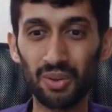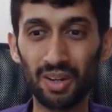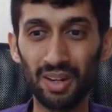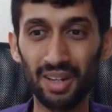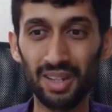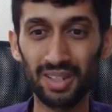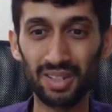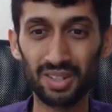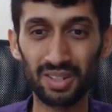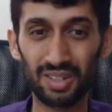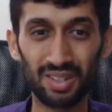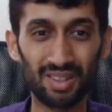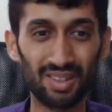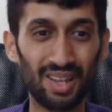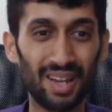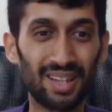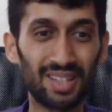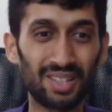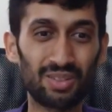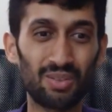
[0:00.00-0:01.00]
Ganesh.
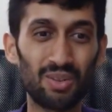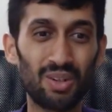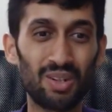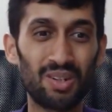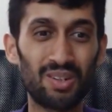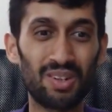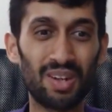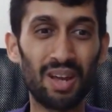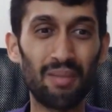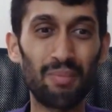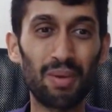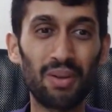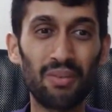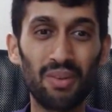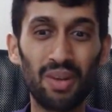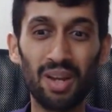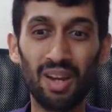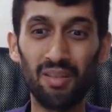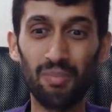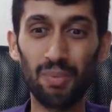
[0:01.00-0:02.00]
Thanks for
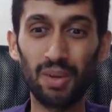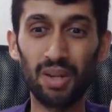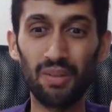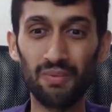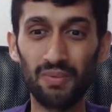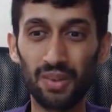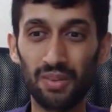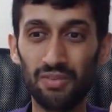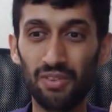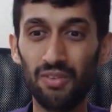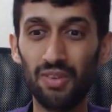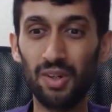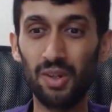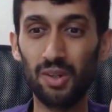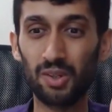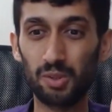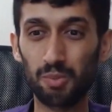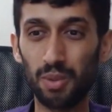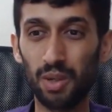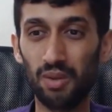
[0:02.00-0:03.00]
typing VIP if the
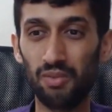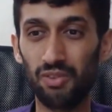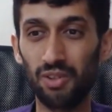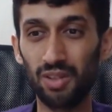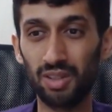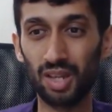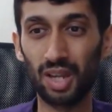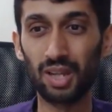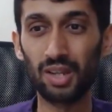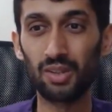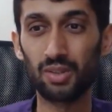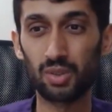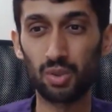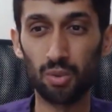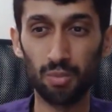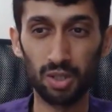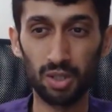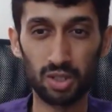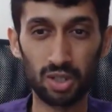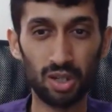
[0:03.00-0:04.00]
video is powerful. Thank you
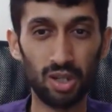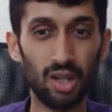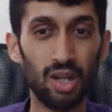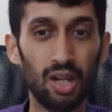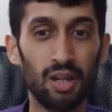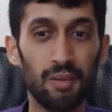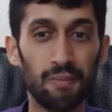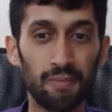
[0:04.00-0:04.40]
so much.